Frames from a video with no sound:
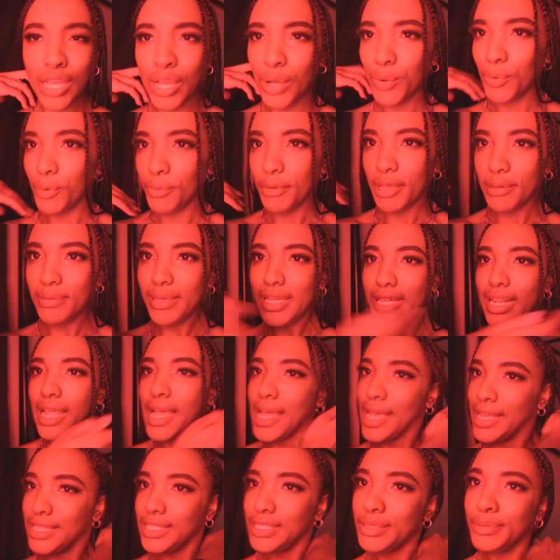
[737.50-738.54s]
Well, maybe it
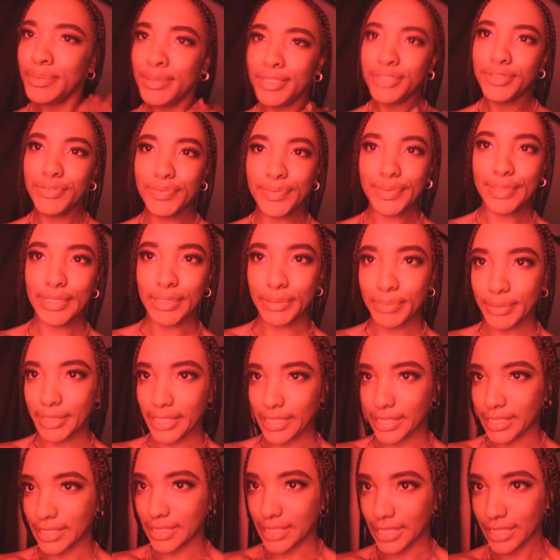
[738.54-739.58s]
hasn't been in front of me
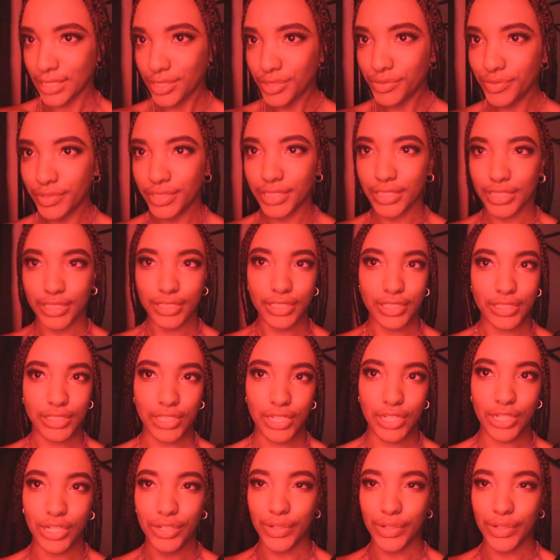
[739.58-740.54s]
because I haven't seen this light.